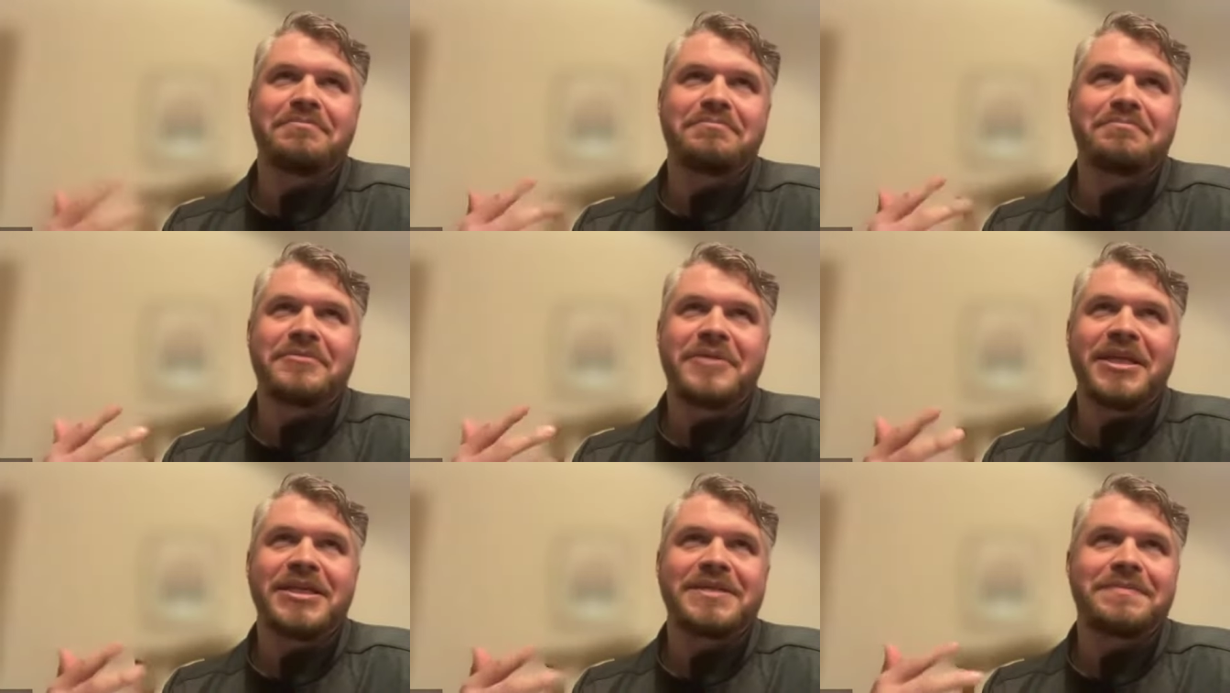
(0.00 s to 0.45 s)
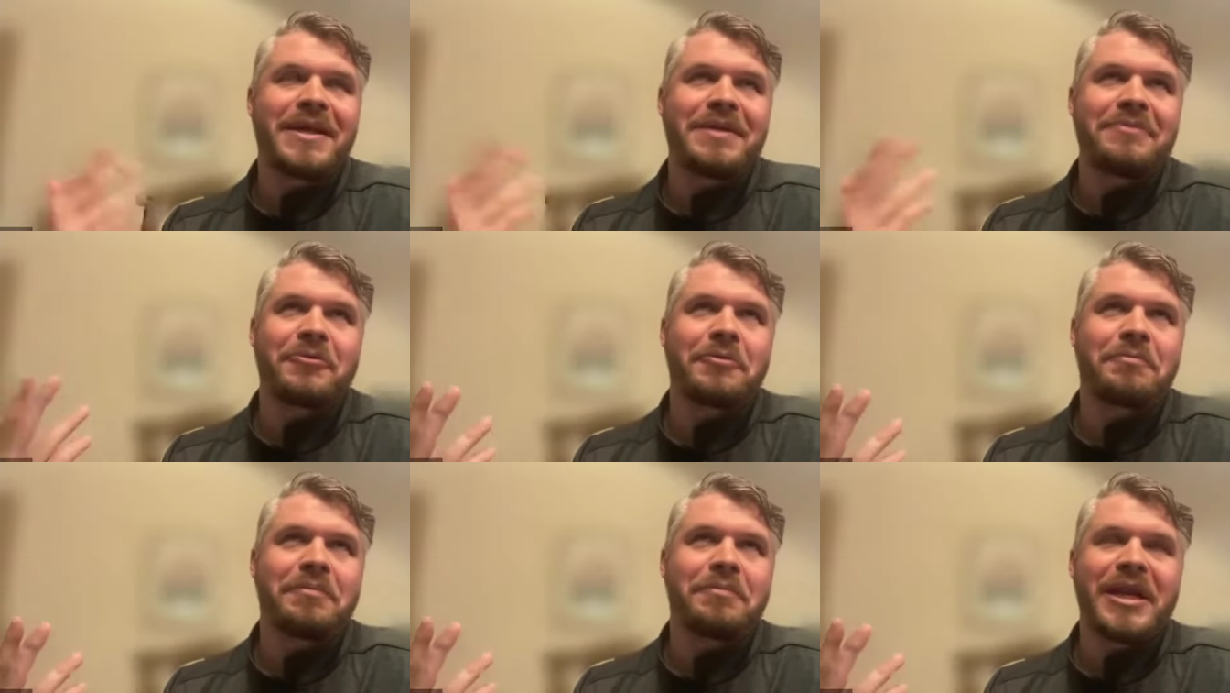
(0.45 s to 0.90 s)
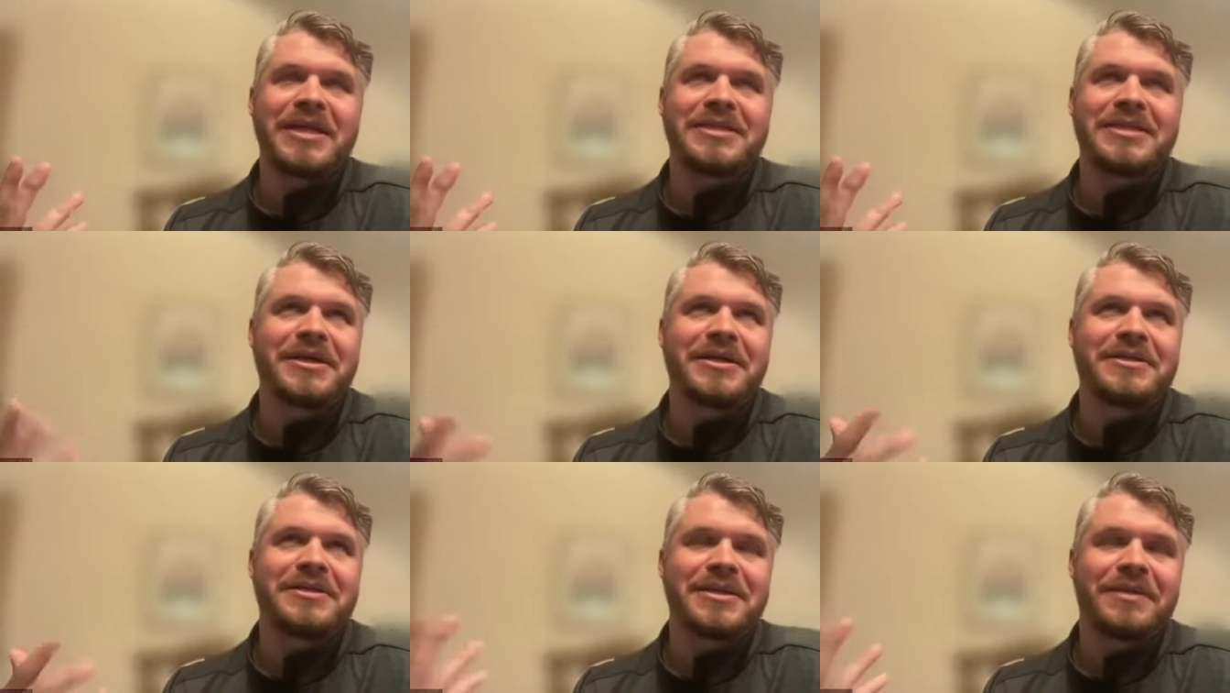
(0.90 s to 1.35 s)
this many more minutes
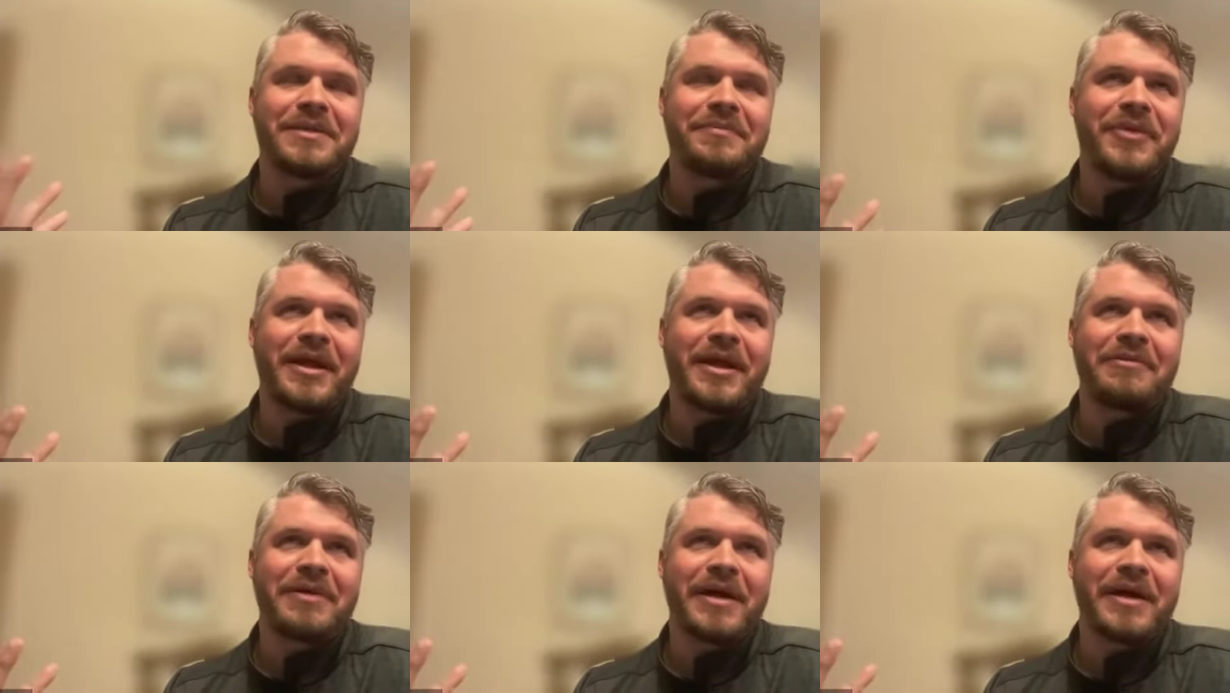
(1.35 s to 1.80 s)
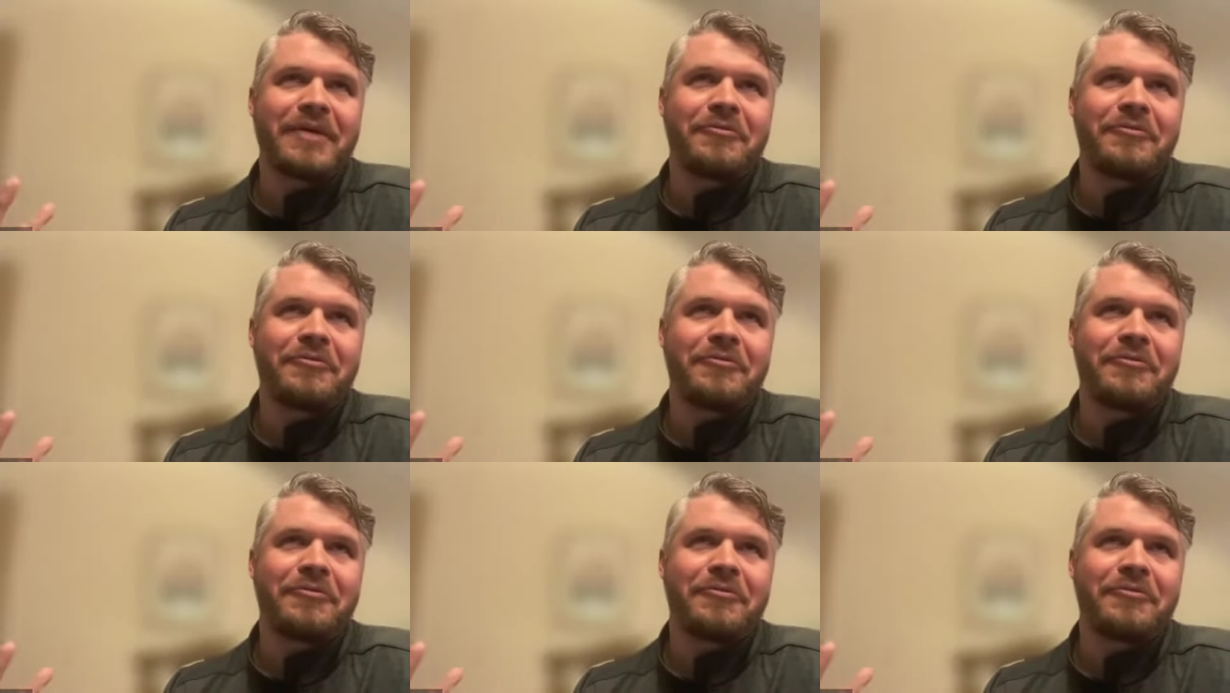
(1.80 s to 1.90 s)
on something what